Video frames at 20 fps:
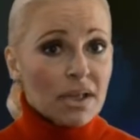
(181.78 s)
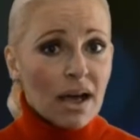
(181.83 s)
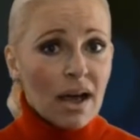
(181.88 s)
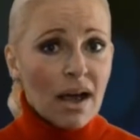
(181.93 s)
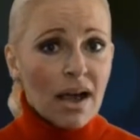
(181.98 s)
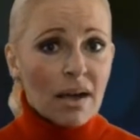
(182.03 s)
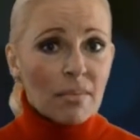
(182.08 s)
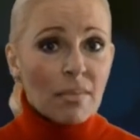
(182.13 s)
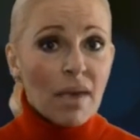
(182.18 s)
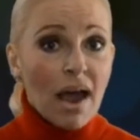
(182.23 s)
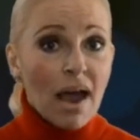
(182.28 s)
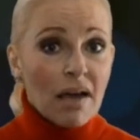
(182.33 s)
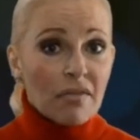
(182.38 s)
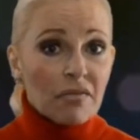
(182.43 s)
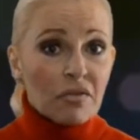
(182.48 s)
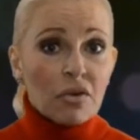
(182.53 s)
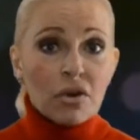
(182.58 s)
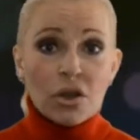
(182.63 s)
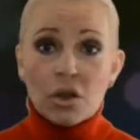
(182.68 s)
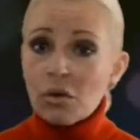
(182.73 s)
time
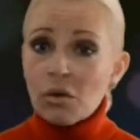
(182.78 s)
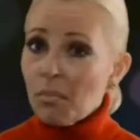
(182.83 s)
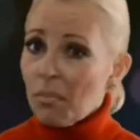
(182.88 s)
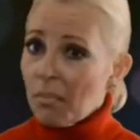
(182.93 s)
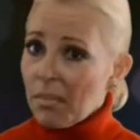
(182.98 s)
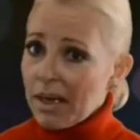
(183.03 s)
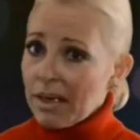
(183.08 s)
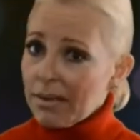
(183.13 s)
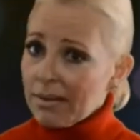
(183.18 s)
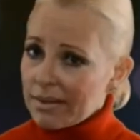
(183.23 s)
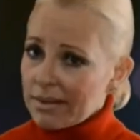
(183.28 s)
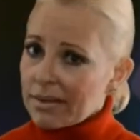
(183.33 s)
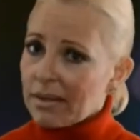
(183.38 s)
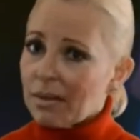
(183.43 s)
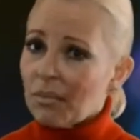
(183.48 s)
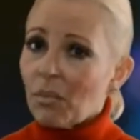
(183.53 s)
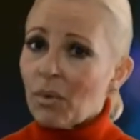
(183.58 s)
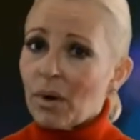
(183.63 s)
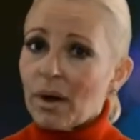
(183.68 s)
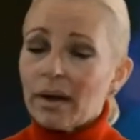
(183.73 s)
after you meet
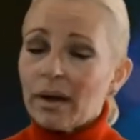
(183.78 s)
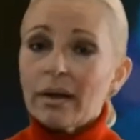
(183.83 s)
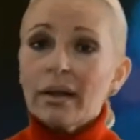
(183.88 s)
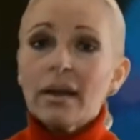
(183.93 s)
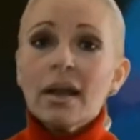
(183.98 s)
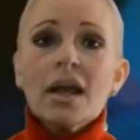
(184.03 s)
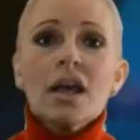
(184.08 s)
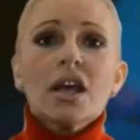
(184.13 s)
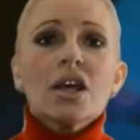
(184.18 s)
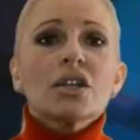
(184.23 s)
someone